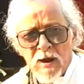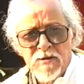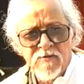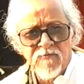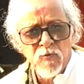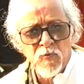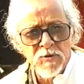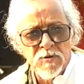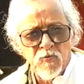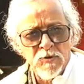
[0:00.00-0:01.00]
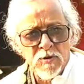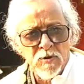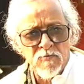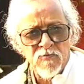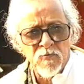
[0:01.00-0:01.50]
interview with
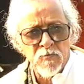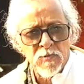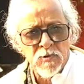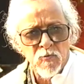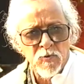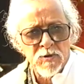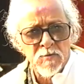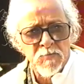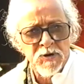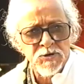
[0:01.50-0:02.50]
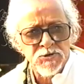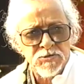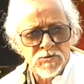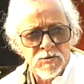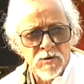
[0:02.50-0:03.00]
a
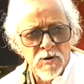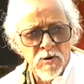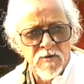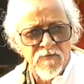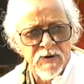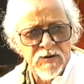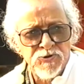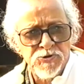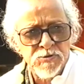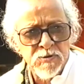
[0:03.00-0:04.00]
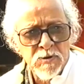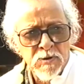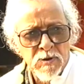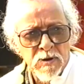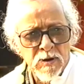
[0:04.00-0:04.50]
British or French
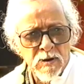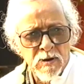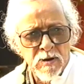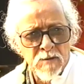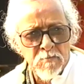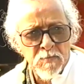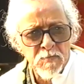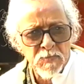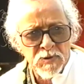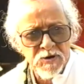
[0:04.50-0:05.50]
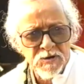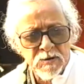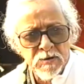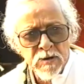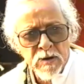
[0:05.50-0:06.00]
critic,
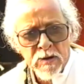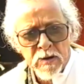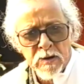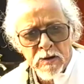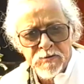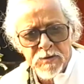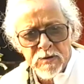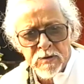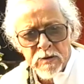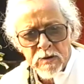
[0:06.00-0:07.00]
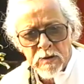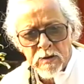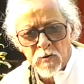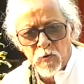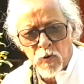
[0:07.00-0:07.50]
I think,
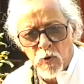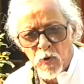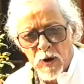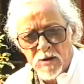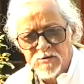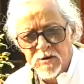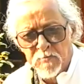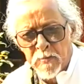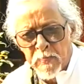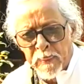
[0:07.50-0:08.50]
who asked him,